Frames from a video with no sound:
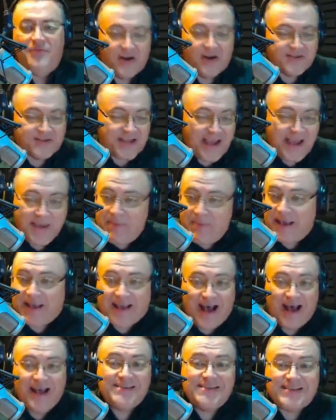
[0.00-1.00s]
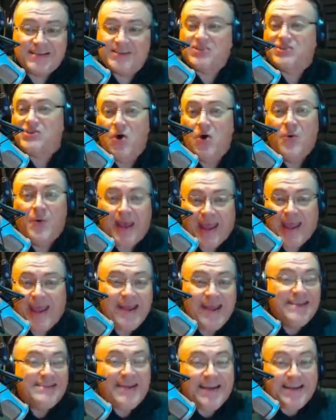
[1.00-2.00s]
because it's so
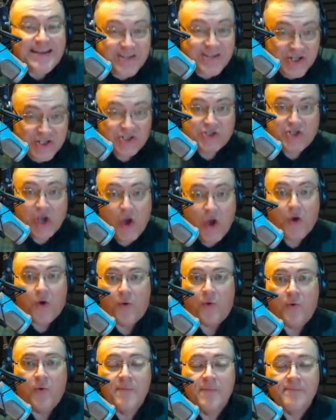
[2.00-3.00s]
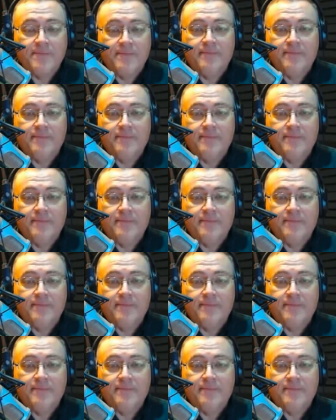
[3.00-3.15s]
easy to do,